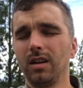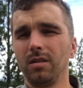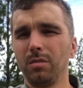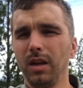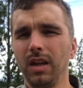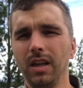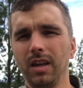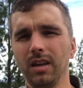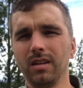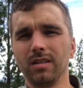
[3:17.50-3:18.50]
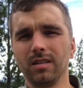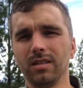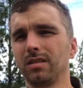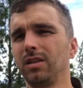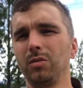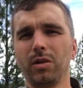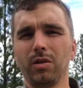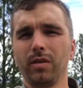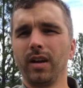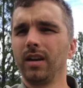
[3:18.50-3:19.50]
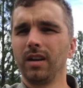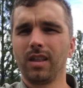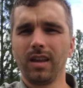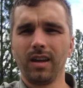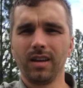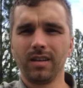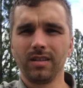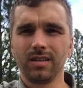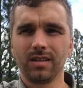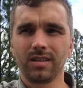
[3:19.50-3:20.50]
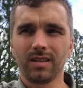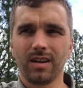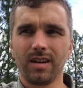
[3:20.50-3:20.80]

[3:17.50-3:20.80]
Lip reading: meanings, human created things.